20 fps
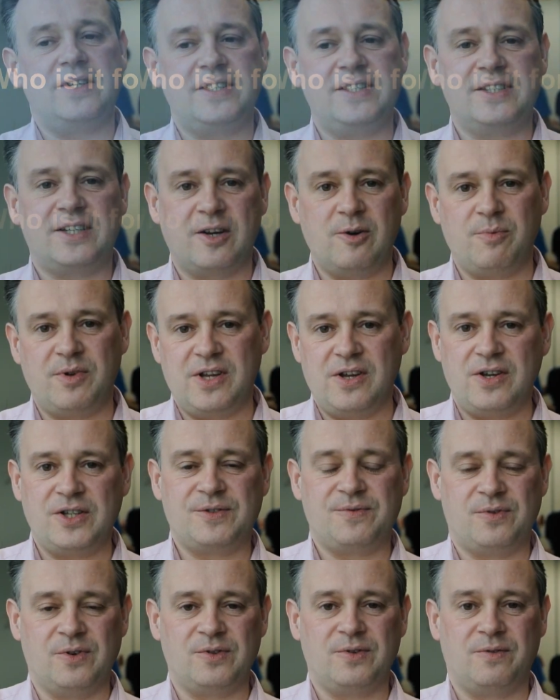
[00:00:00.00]
this is going to be
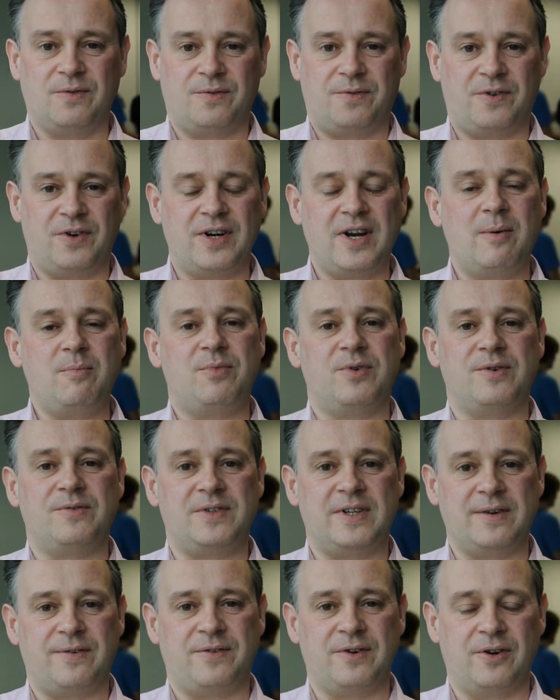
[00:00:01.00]
useful for a number
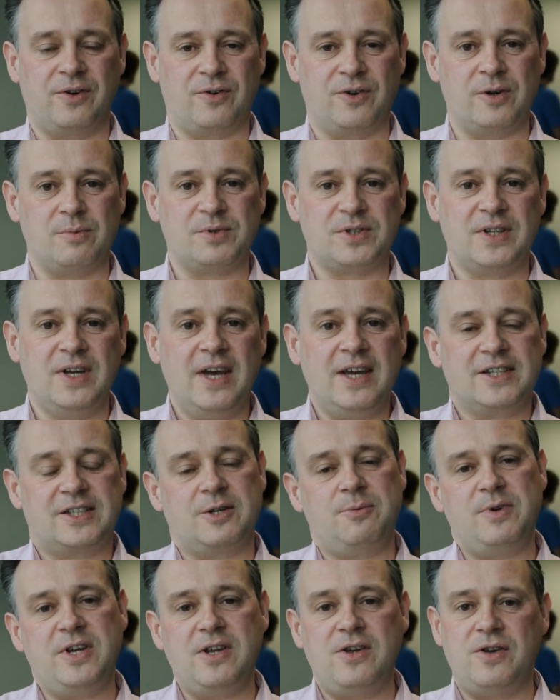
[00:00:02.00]
of different groups.
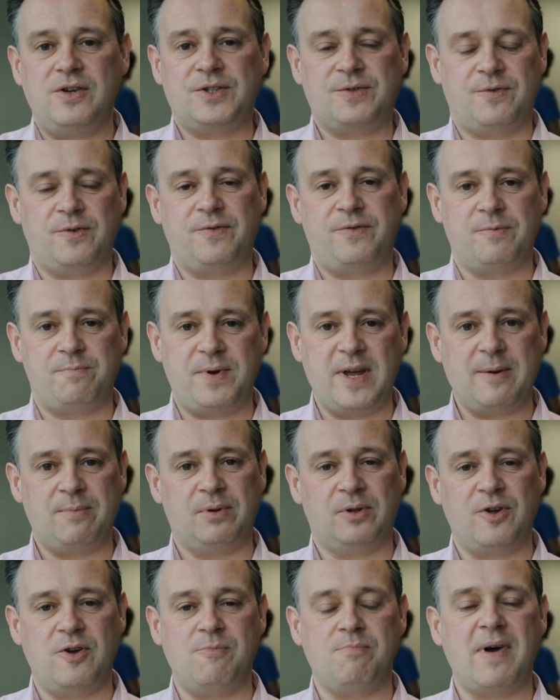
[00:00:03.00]
It's going to be useful for
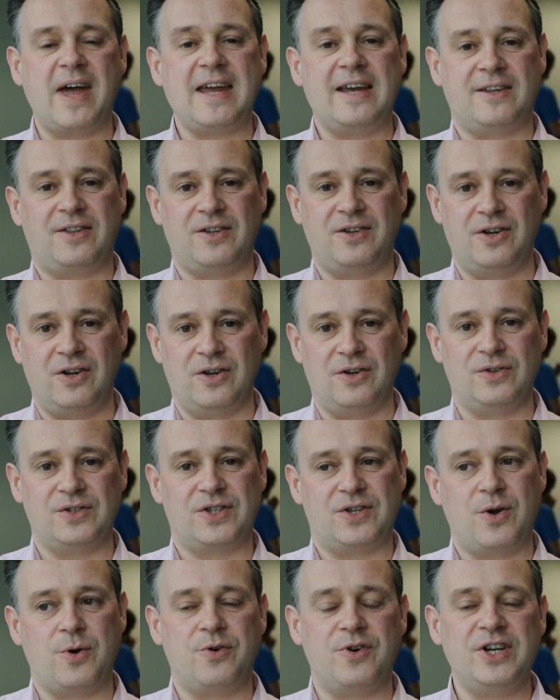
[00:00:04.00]
people who make the
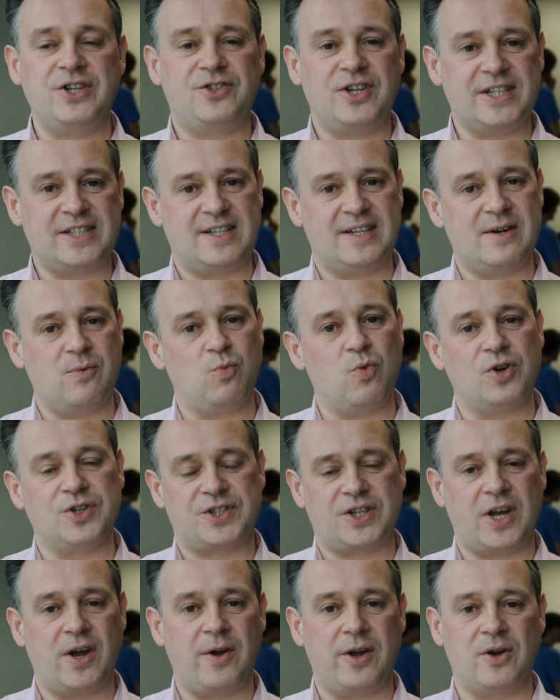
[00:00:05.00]
news, who are interested in
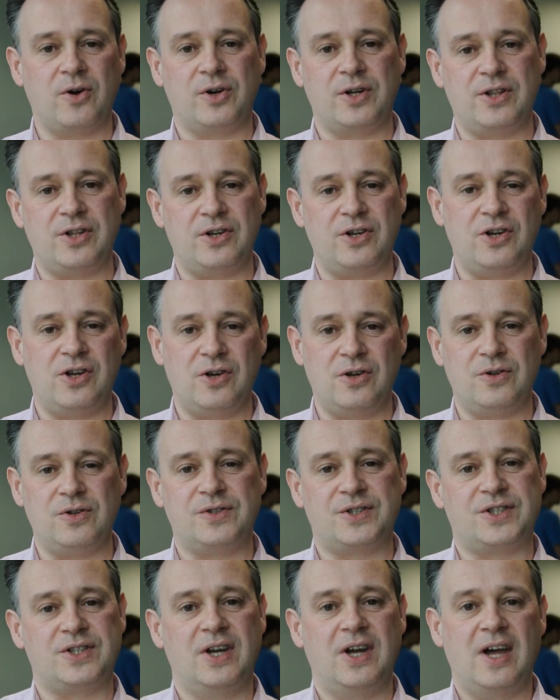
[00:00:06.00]
what's going on in the
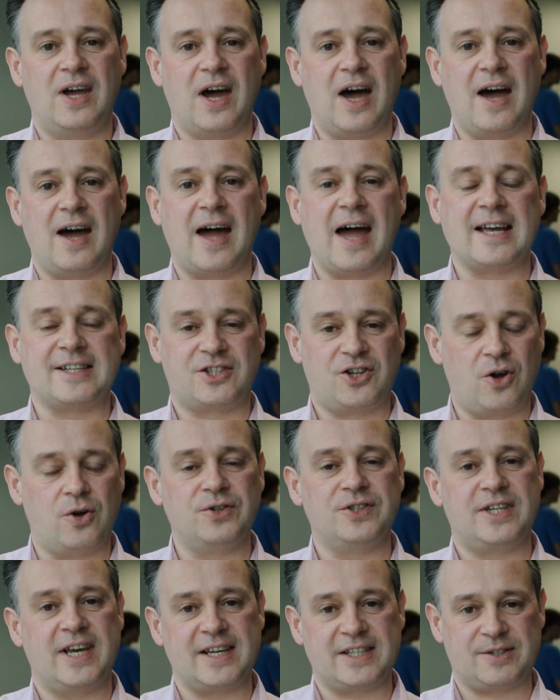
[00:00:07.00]
news as
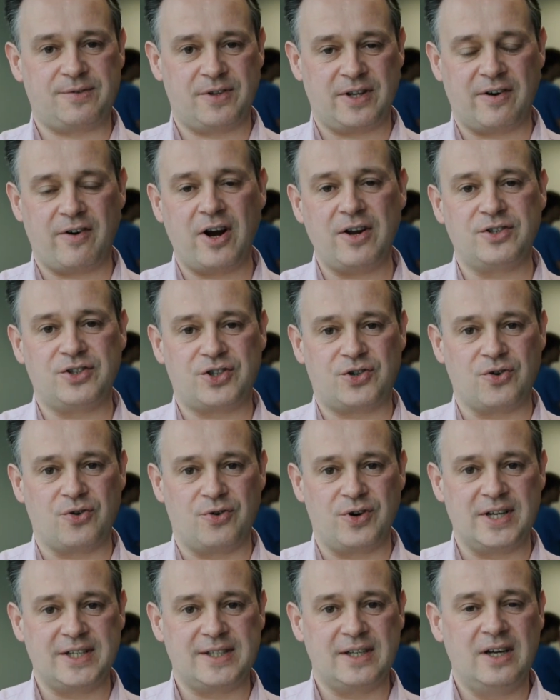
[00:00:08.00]
context for their own
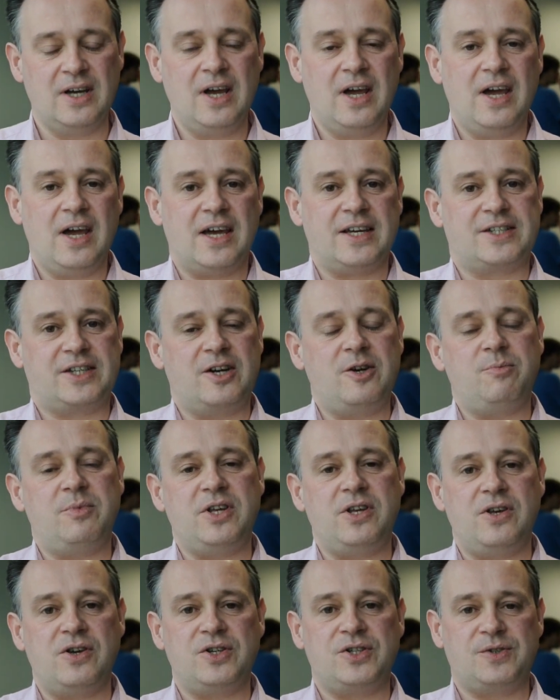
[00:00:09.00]
stories. It's going to
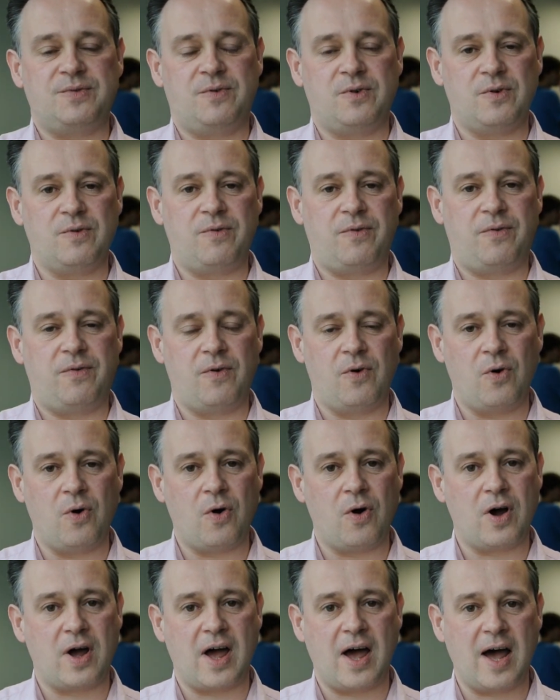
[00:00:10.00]
be useful
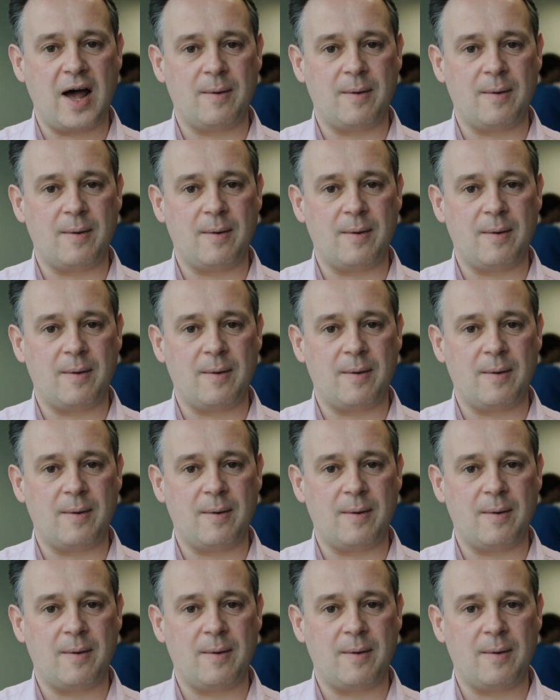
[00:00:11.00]
for